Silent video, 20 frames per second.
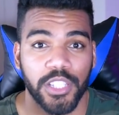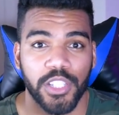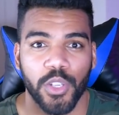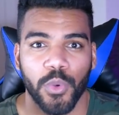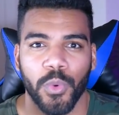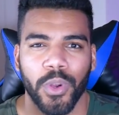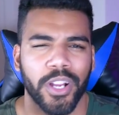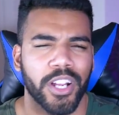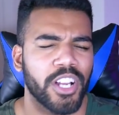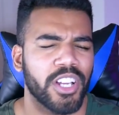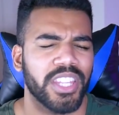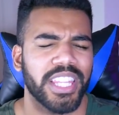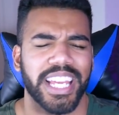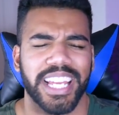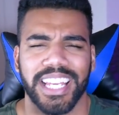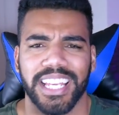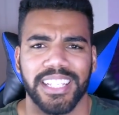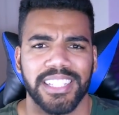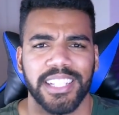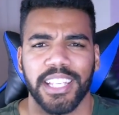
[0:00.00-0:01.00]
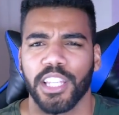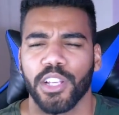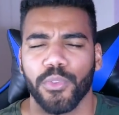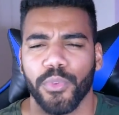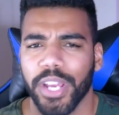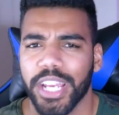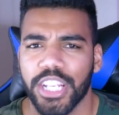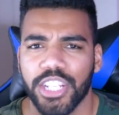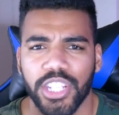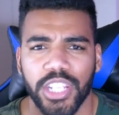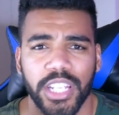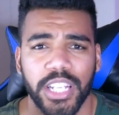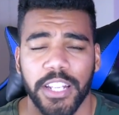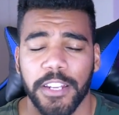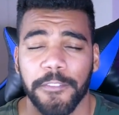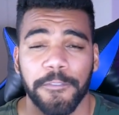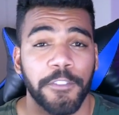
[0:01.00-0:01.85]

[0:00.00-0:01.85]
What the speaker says: So work on like acceleration and